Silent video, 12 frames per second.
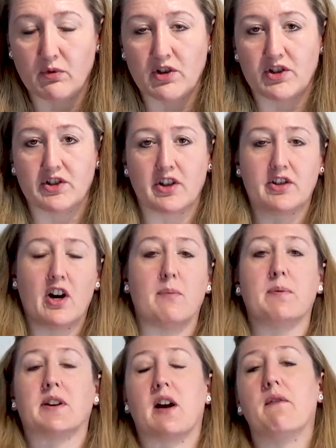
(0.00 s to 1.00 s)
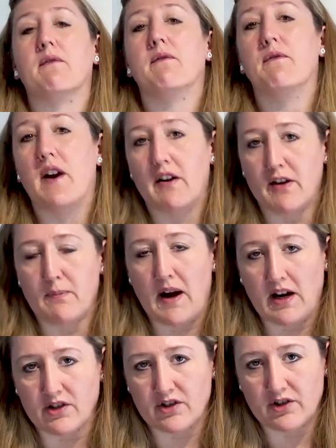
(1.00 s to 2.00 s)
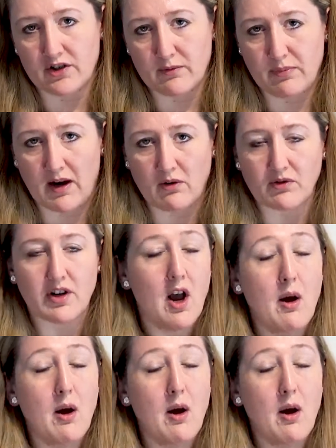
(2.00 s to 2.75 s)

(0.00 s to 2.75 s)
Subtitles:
which is a topic I'm very passionate about,